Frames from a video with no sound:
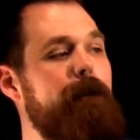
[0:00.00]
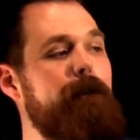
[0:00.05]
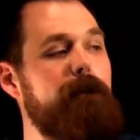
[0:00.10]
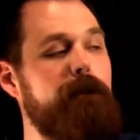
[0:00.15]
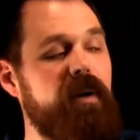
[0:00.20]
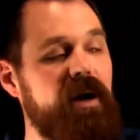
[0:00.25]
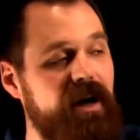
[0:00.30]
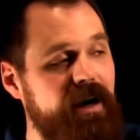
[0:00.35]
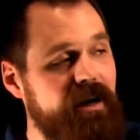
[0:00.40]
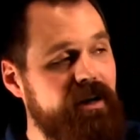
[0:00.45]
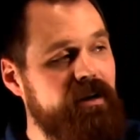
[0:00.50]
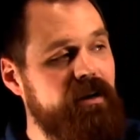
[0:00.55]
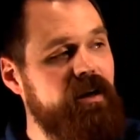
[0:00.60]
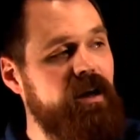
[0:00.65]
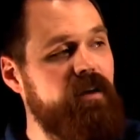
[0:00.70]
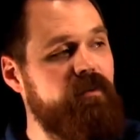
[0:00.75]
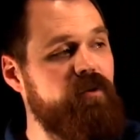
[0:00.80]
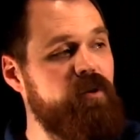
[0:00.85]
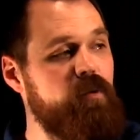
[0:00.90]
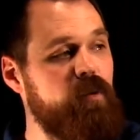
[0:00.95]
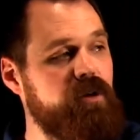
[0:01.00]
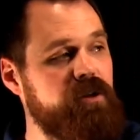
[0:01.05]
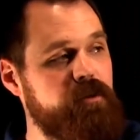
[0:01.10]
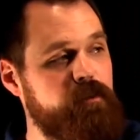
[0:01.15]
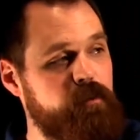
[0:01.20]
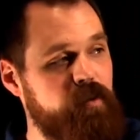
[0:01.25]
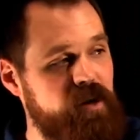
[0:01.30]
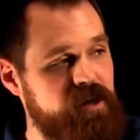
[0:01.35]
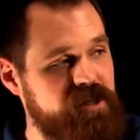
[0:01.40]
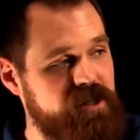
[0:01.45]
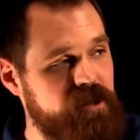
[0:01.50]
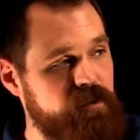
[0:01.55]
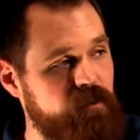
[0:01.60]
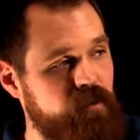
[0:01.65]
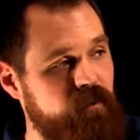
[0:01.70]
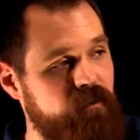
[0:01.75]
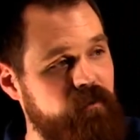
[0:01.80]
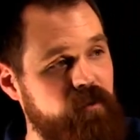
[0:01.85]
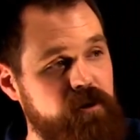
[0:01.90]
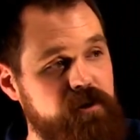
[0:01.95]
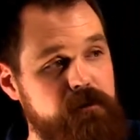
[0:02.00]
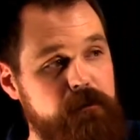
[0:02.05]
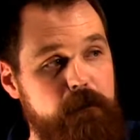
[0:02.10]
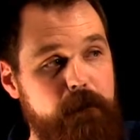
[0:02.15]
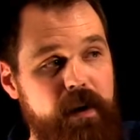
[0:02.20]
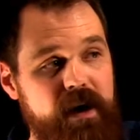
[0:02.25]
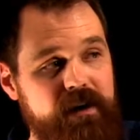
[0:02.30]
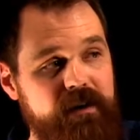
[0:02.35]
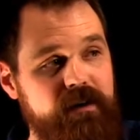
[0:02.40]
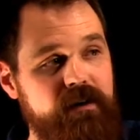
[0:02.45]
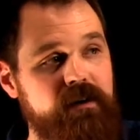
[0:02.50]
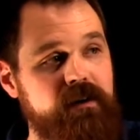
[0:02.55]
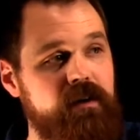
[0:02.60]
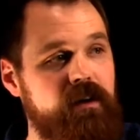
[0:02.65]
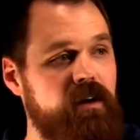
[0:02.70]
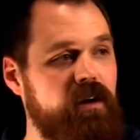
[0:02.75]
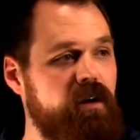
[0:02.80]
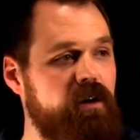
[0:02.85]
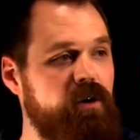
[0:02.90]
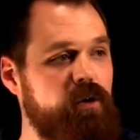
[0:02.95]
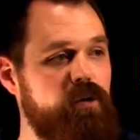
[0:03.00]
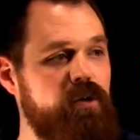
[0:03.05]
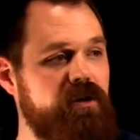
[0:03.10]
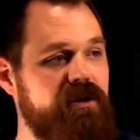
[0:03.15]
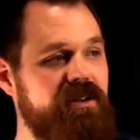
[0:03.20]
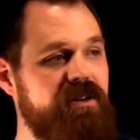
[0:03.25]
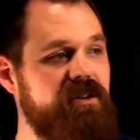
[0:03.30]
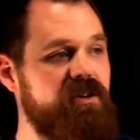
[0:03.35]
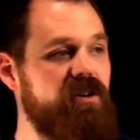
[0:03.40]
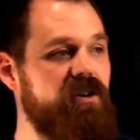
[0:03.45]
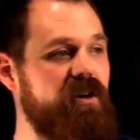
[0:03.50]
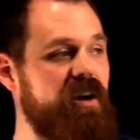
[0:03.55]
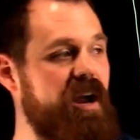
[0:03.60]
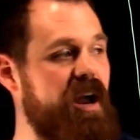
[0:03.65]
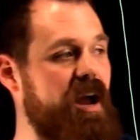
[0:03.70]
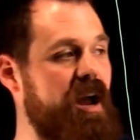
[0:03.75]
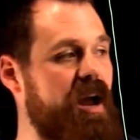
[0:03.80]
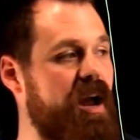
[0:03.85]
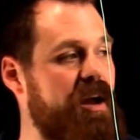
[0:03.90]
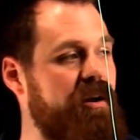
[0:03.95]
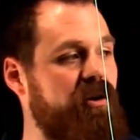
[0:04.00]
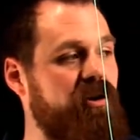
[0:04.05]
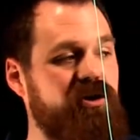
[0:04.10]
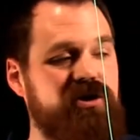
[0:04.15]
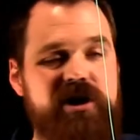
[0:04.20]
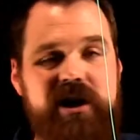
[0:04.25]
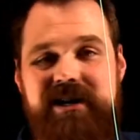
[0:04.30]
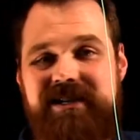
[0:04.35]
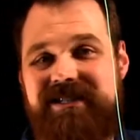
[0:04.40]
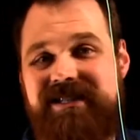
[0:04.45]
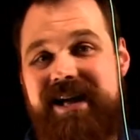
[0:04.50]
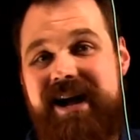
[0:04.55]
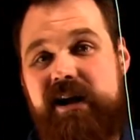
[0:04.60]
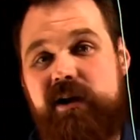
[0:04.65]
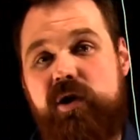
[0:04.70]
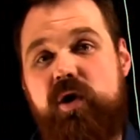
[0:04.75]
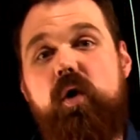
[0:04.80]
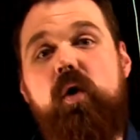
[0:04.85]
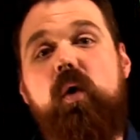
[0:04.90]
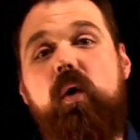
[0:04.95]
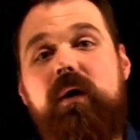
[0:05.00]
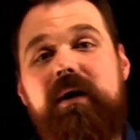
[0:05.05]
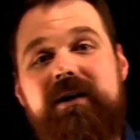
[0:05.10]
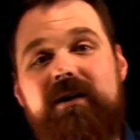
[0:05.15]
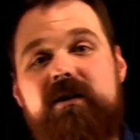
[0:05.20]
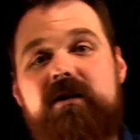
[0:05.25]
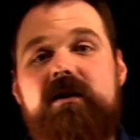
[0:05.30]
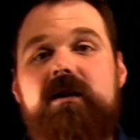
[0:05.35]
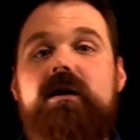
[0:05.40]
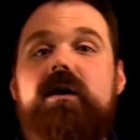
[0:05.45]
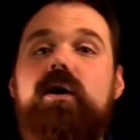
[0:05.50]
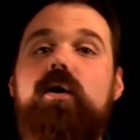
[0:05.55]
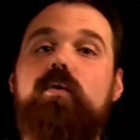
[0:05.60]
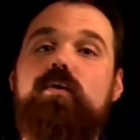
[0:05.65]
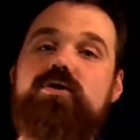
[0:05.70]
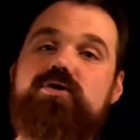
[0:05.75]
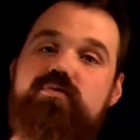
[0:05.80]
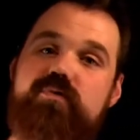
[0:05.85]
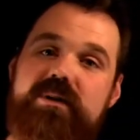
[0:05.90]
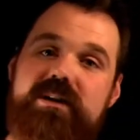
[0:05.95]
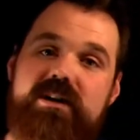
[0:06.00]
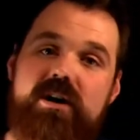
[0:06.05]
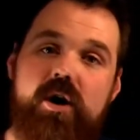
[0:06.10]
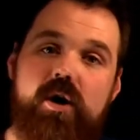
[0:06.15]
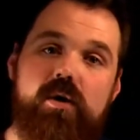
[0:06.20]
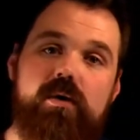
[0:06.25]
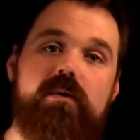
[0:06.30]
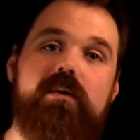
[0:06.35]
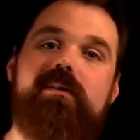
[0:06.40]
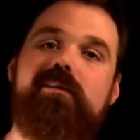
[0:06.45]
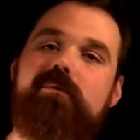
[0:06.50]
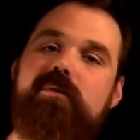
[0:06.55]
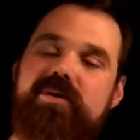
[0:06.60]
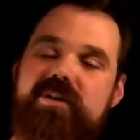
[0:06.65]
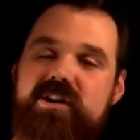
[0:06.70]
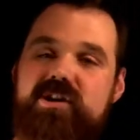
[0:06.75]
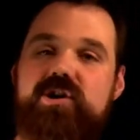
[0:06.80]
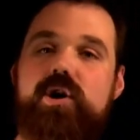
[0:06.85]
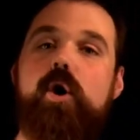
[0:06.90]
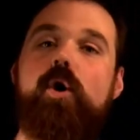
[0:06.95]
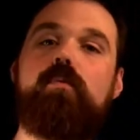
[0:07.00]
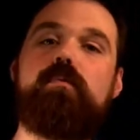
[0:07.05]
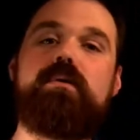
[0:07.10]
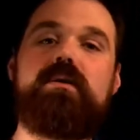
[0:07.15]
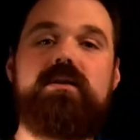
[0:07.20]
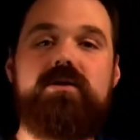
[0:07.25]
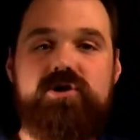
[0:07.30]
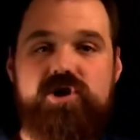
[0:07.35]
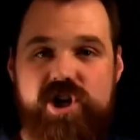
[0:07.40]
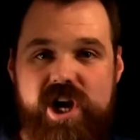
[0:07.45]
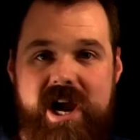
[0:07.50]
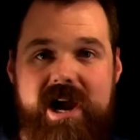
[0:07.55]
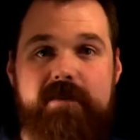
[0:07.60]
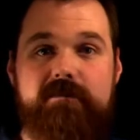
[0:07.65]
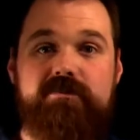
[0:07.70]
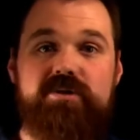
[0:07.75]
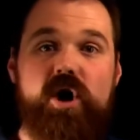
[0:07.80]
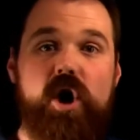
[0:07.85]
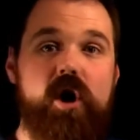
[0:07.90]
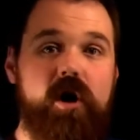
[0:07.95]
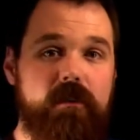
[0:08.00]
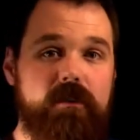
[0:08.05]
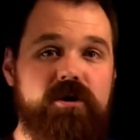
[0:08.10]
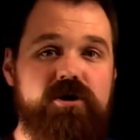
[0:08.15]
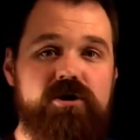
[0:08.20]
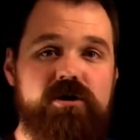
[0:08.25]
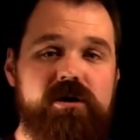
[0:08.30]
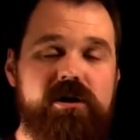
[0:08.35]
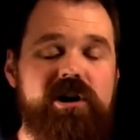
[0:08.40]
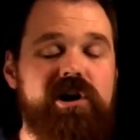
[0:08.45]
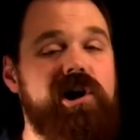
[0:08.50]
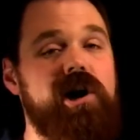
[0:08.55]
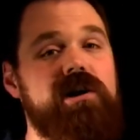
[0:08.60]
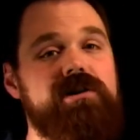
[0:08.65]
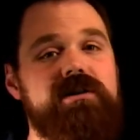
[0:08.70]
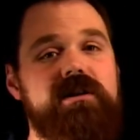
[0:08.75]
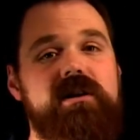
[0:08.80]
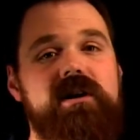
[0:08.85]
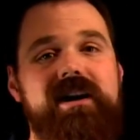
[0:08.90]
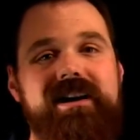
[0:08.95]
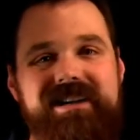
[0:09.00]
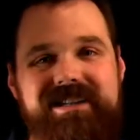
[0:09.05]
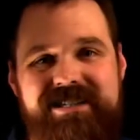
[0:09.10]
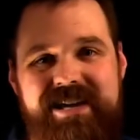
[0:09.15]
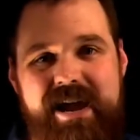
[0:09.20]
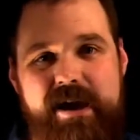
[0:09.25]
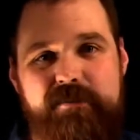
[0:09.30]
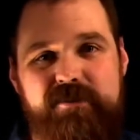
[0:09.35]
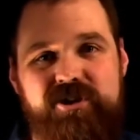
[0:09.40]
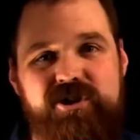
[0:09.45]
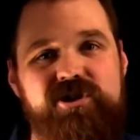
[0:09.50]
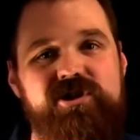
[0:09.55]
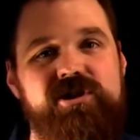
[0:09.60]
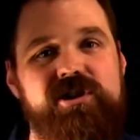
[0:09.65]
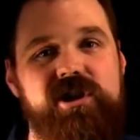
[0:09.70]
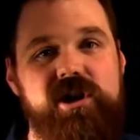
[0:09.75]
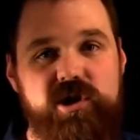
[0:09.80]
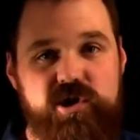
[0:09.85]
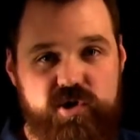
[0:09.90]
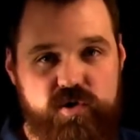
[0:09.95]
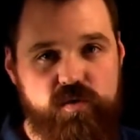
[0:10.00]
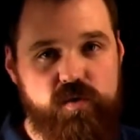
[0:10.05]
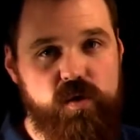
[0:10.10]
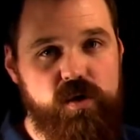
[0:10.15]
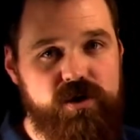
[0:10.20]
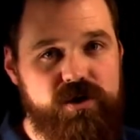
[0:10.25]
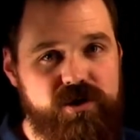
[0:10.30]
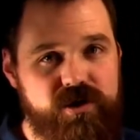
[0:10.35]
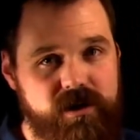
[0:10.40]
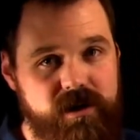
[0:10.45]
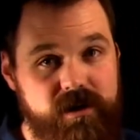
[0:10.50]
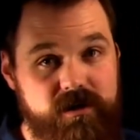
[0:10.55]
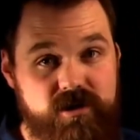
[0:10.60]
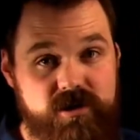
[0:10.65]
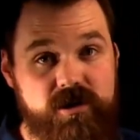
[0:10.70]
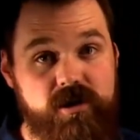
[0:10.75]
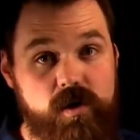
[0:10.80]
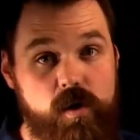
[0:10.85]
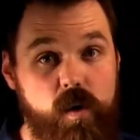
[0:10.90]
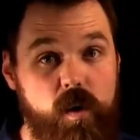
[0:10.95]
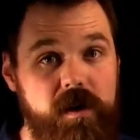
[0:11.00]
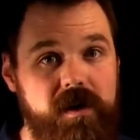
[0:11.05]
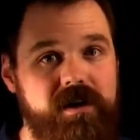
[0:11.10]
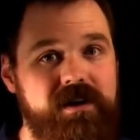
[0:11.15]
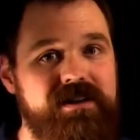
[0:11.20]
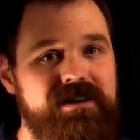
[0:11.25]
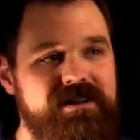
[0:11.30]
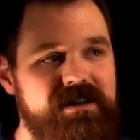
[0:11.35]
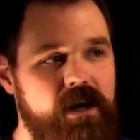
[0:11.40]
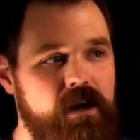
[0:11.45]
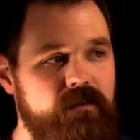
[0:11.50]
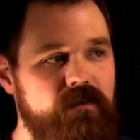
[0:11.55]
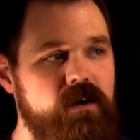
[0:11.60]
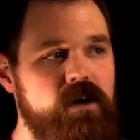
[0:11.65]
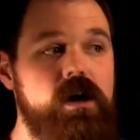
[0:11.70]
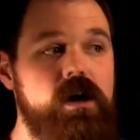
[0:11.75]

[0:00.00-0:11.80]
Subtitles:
But if you were to press the reverse button, you could still energize that coil, which we know with an open jammed armature could cause a lot of damage to the control circuit, to the coil itself.